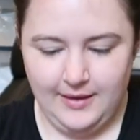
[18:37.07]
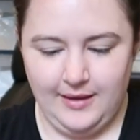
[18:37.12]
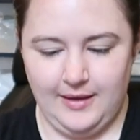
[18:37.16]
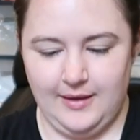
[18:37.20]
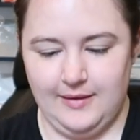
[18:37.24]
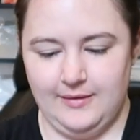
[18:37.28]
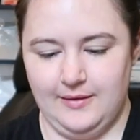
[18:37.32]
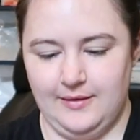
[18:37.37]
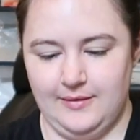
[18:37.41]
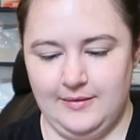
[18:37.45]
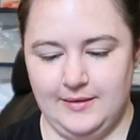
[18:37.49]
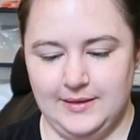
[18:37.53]

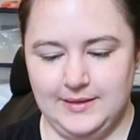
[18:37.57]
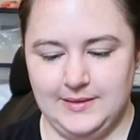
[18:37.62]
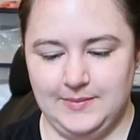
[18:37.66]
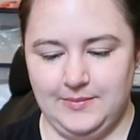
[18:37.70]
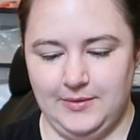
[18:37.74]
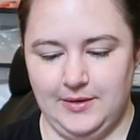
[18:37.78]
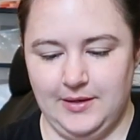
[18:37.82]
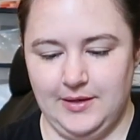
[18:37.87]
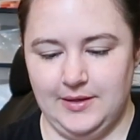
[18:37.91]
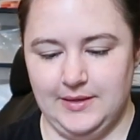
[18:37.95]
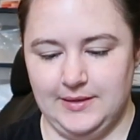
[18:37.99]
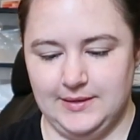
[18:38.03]
then this
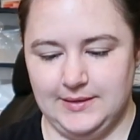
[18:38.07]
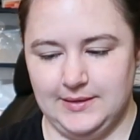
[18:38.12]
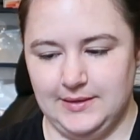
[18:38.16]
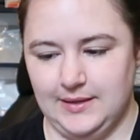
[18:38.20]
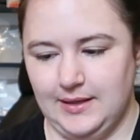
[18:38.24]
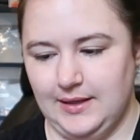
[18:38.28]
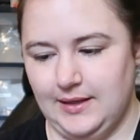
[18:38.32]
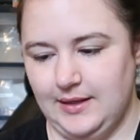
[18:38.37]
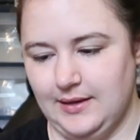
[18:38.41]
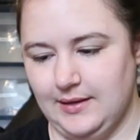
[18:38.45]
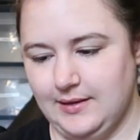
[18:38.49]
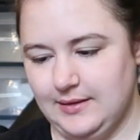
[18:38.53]
part is
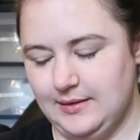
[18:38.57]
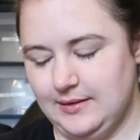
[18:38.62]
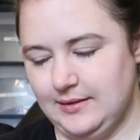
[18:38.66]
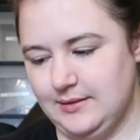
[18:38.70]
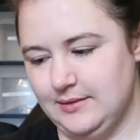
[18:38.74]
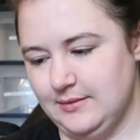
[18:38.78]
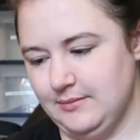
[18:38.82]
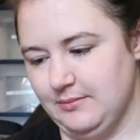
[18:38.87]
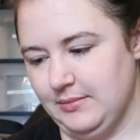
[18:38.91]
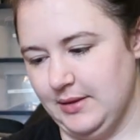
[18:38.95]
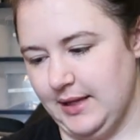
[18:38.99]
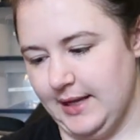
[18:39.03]
like
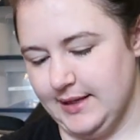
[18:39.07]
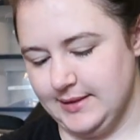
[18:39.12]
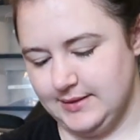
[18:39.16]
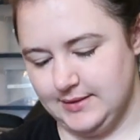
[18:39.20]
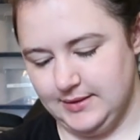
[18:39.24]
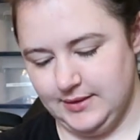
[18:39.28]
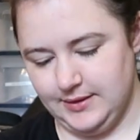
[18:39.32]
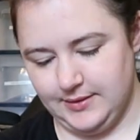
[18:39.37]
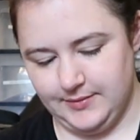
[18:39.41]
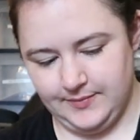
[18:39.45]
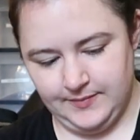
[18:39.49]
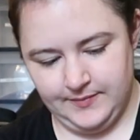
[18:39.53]

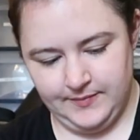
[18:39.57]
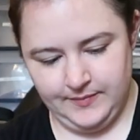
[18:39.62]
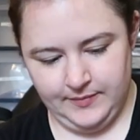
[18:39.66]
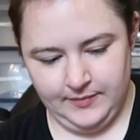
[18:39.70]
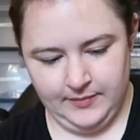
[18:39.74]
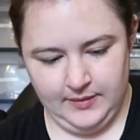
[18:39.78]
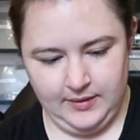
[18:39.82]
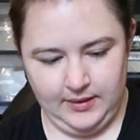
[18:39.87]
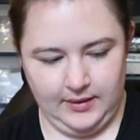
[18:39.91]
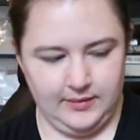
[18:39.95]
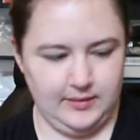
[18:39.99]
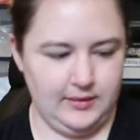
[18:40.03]
plastic.
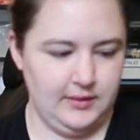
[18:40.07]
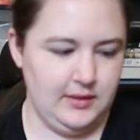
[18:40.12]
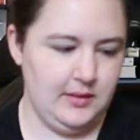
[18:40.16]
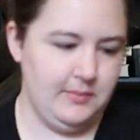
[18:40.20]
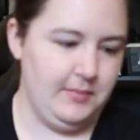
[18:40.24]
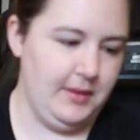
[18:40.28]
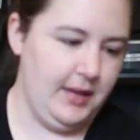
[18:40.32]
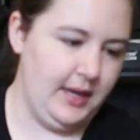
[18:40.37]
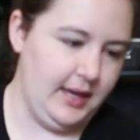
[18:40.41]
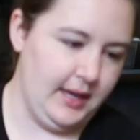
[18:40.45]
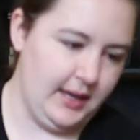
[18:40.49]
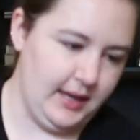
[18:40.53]
And then the
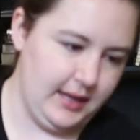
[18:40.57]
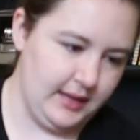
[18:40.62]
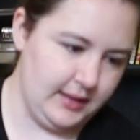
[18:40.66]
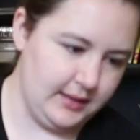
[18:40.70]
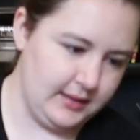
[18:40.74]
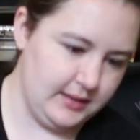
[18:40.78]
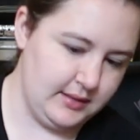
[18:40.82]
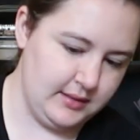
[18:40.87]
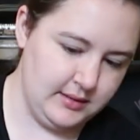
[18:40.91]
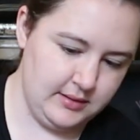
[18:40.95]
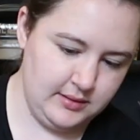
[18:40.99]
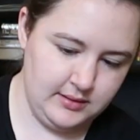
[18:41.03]
back,
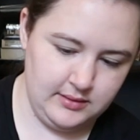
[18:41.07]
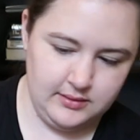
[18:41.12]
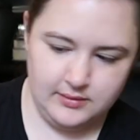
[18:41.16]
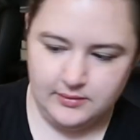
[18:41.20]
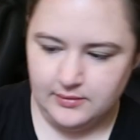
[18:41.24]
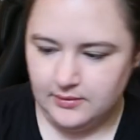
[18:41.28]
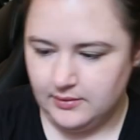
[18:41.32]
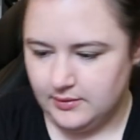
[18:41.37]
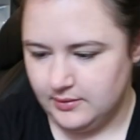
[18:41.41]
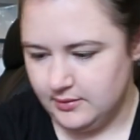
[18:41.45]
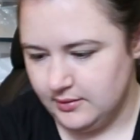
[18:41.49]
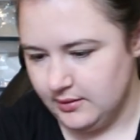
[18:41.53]

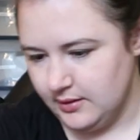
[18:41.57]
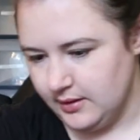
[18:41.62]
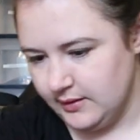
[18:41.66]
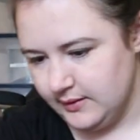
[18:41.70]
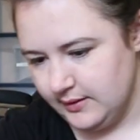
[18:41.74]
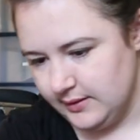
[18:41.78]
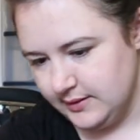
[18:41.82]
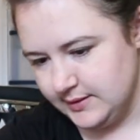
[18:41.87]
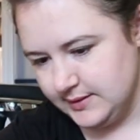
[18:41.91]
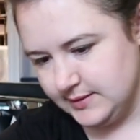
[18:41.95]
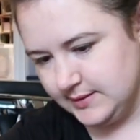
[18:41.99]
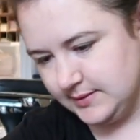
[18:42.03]
I
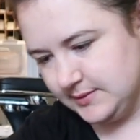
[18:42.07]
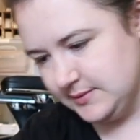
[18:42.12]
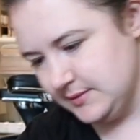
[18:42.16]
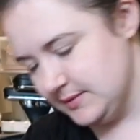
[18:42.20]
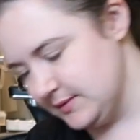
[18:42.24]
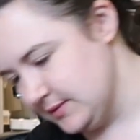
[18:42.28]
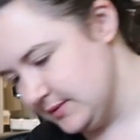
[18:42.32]
think, is